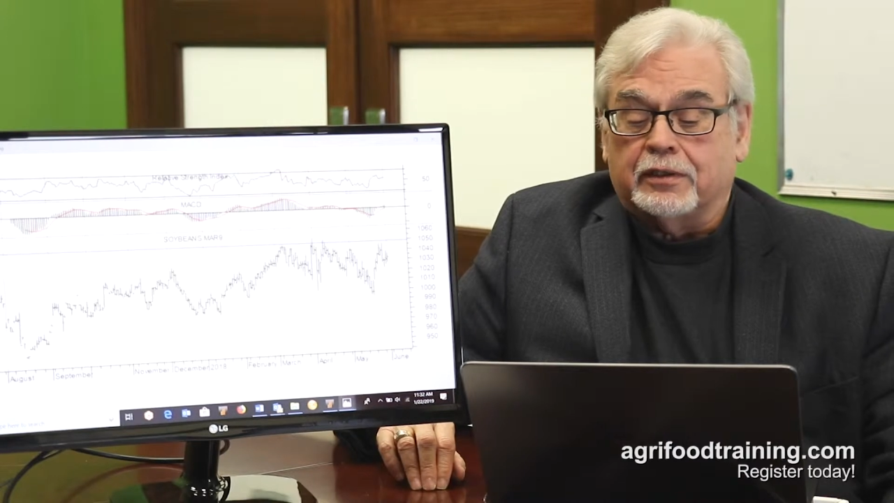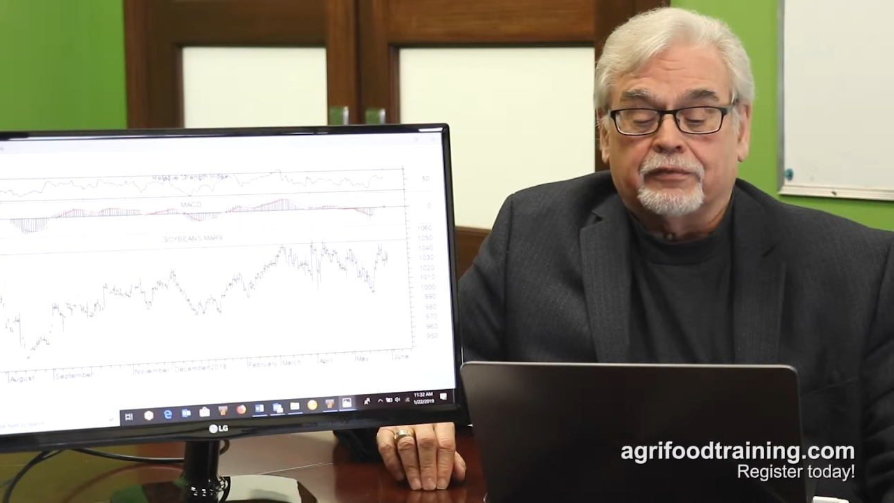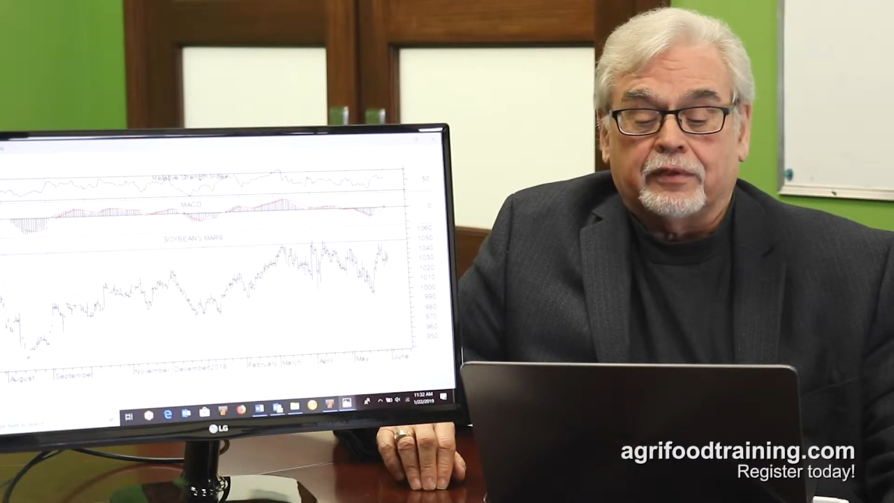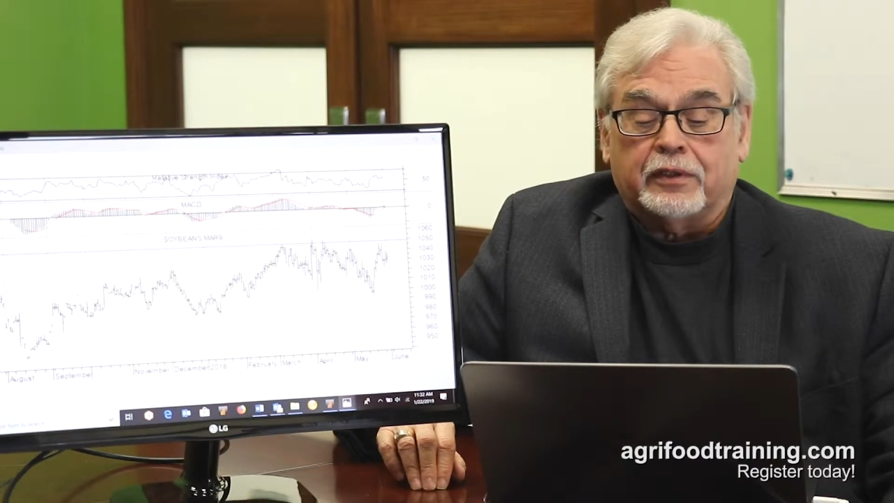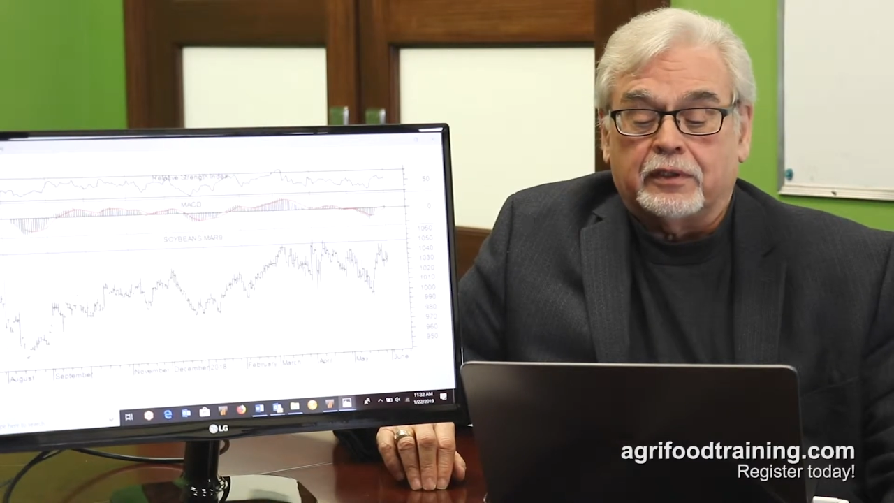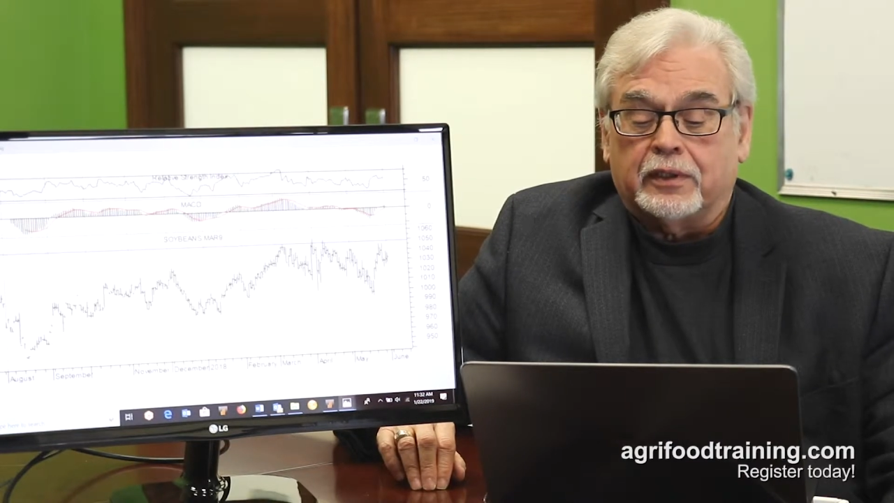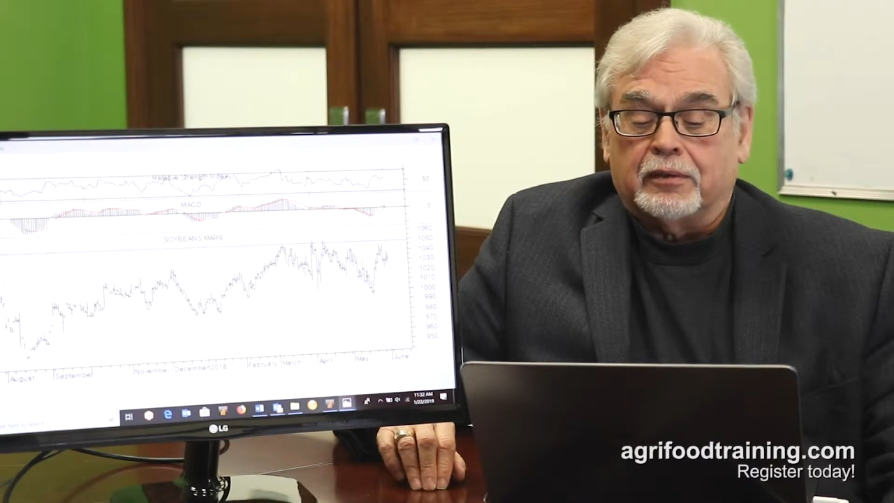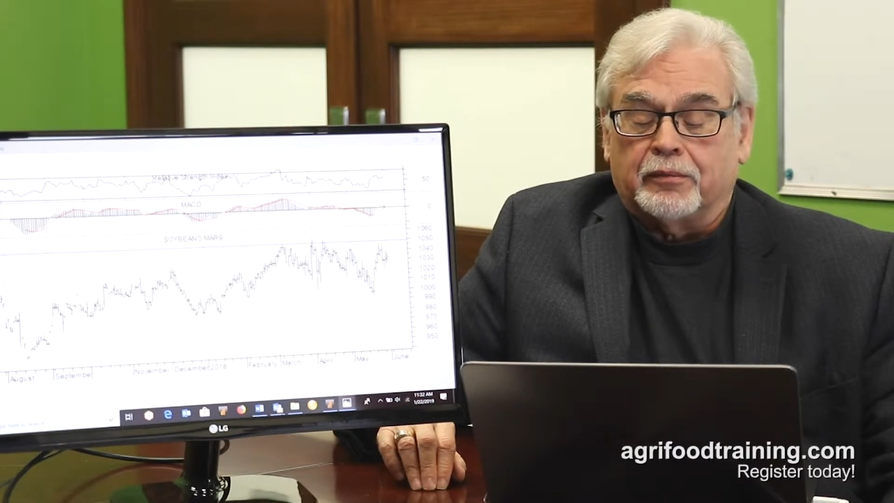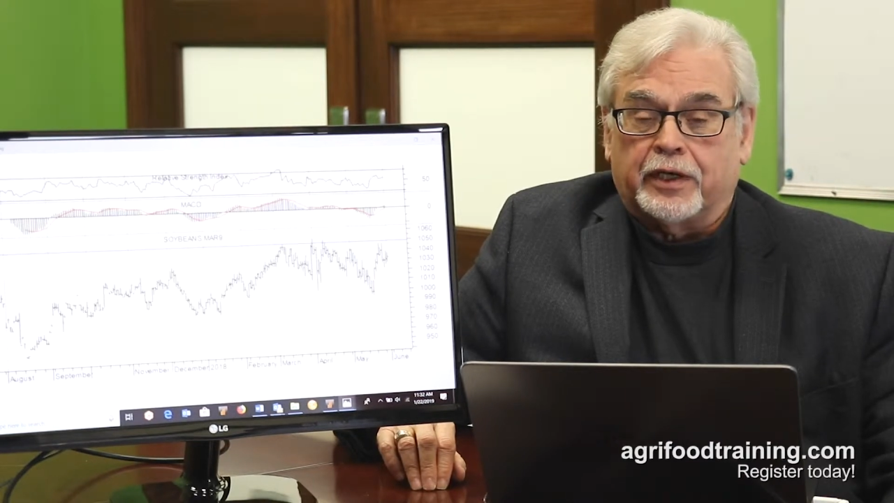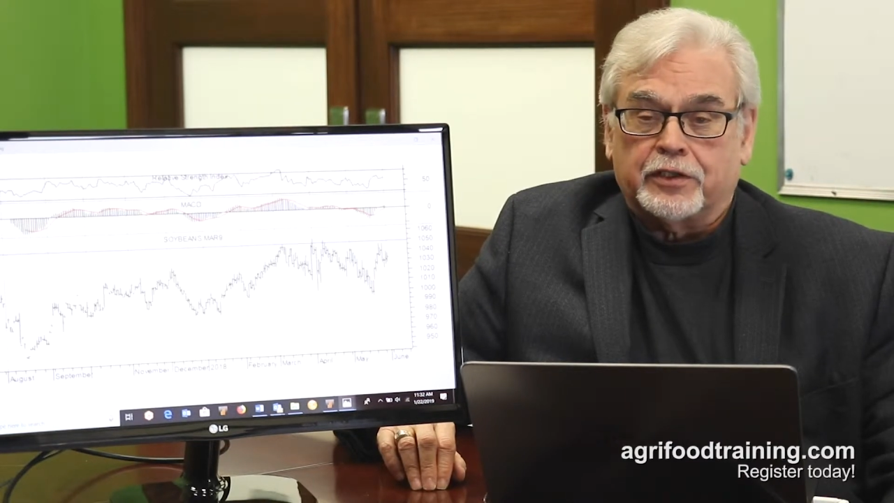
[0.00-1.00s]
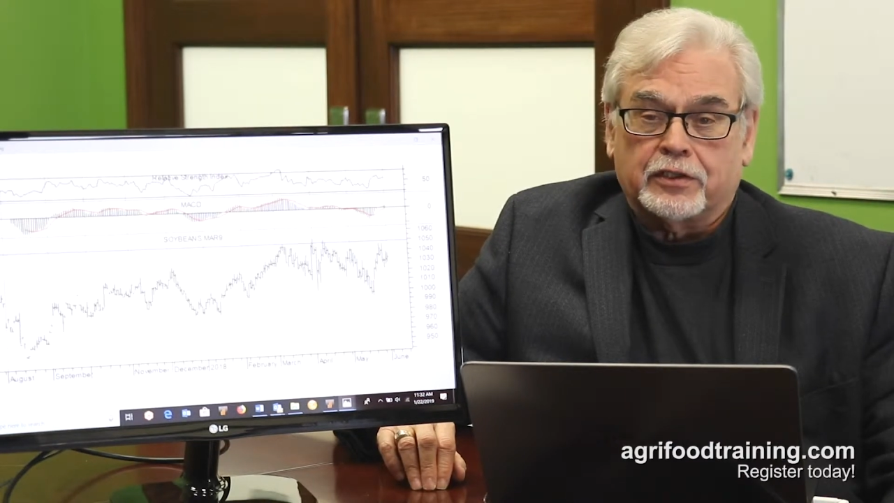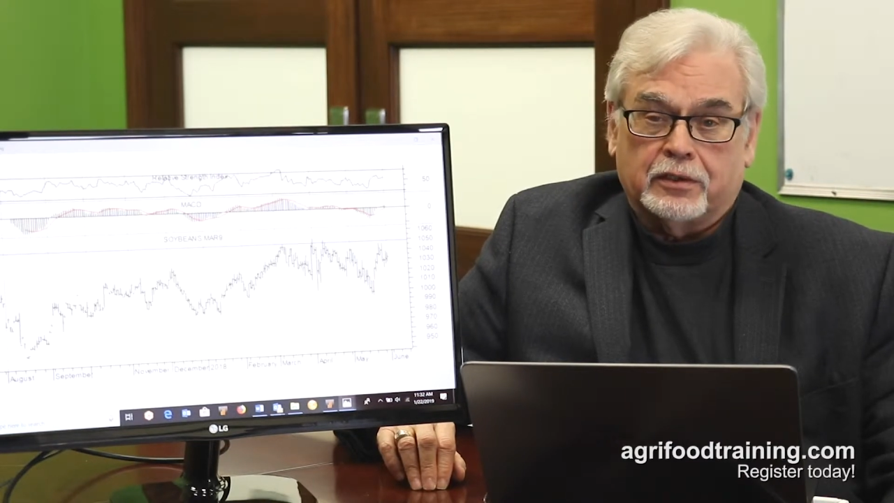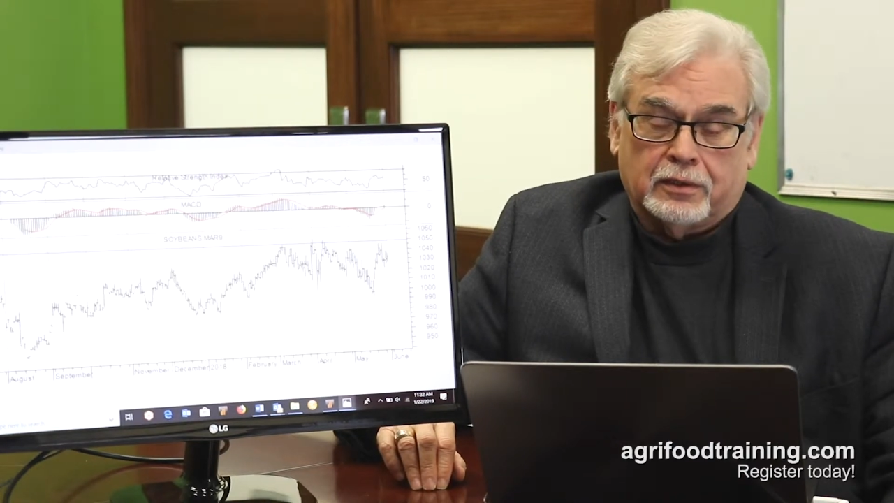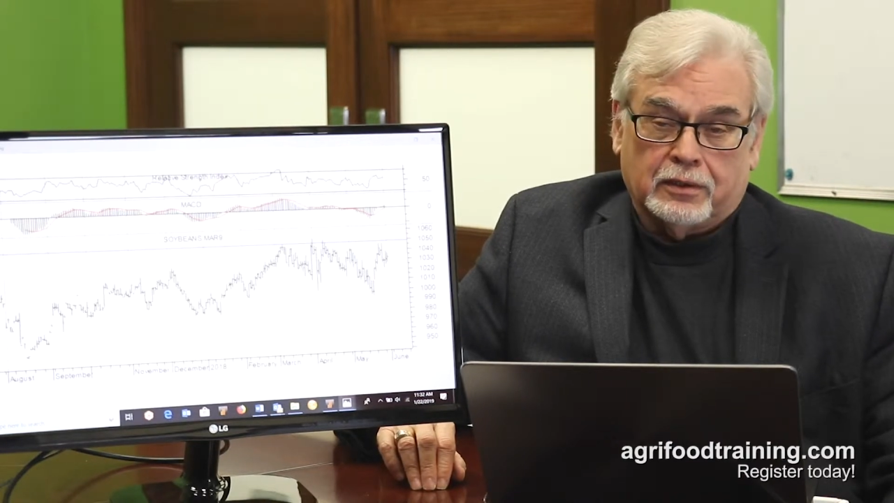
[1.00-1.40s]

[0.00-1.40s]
of the March